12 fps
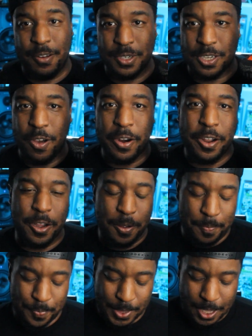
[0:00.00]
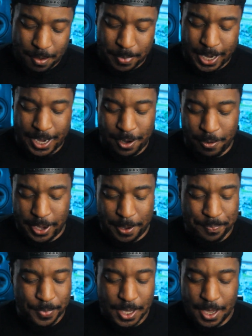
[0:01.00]
What's going on? But anyway,
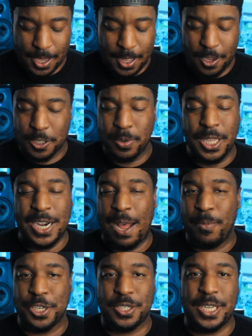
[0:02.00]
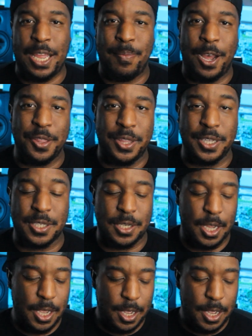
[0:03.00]
there's really not much to say about this.